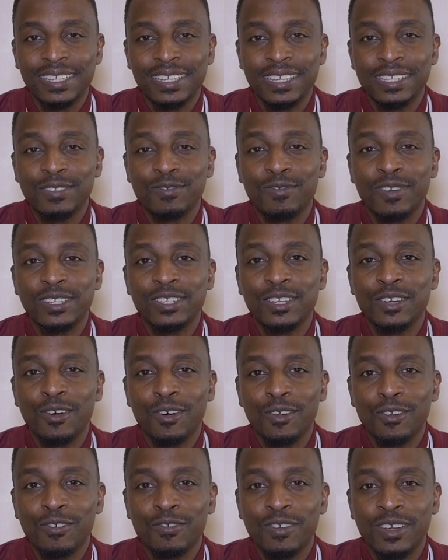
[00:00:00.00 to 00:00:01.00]
He's inviting
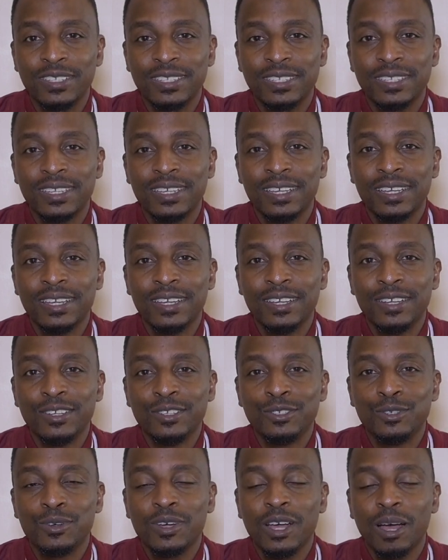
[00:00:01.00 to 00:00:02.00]
all of us
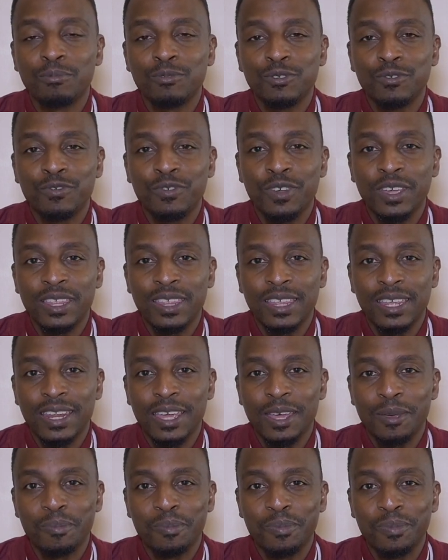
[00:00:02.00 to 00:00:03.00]
to come to faith in
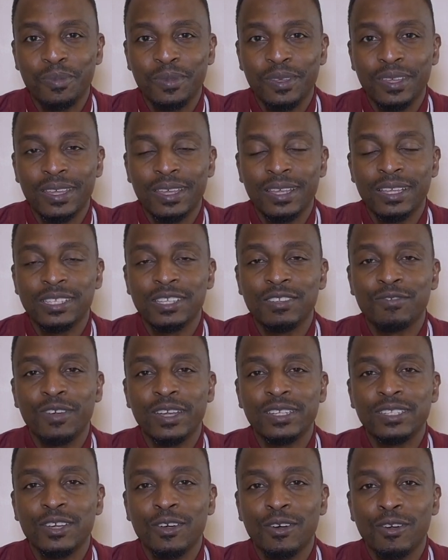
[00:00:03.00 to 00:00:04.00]
Him. He's
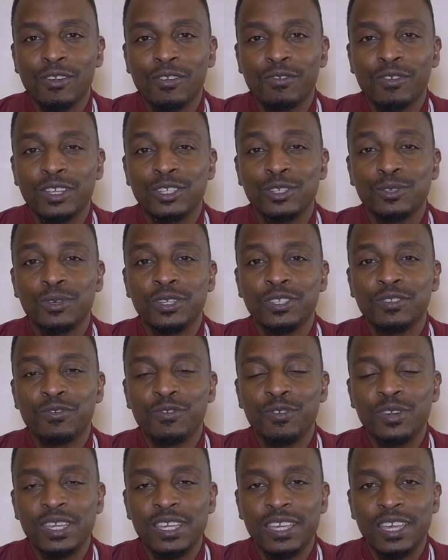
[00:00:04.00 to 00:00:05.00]
inviting all of us to His
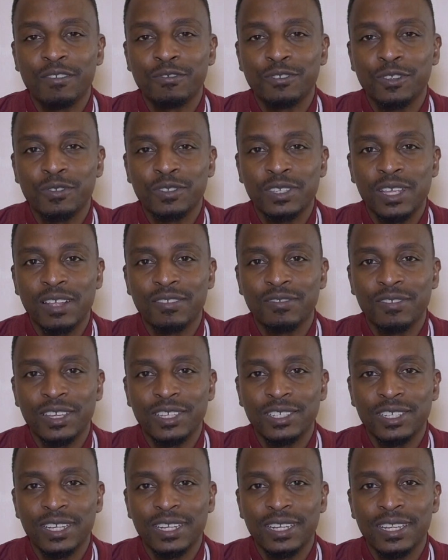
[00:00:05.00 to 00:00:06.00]
free gift of
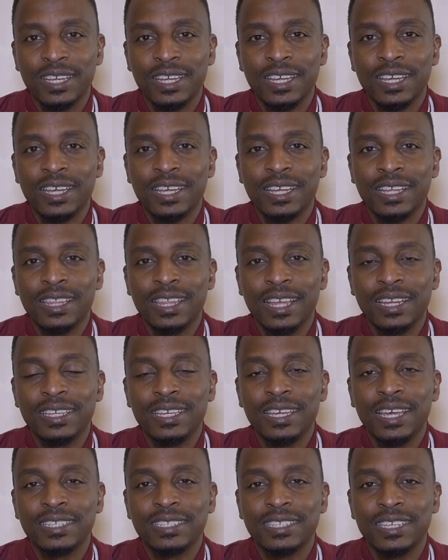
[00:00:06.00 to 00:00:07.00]
salvation that
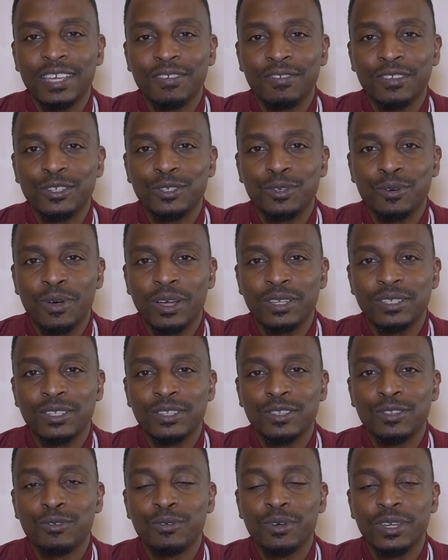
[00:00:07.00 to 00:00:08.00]
He has given to us
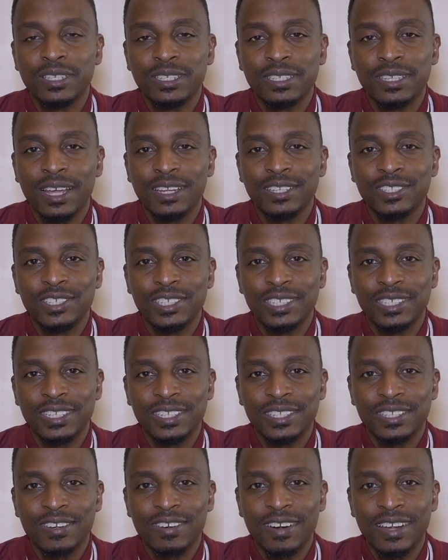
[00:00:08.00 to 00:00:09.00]
through His Son,
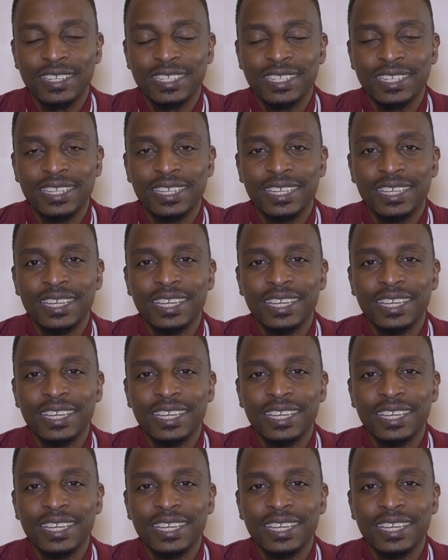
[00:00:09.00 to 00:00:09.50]
Jesus Christ.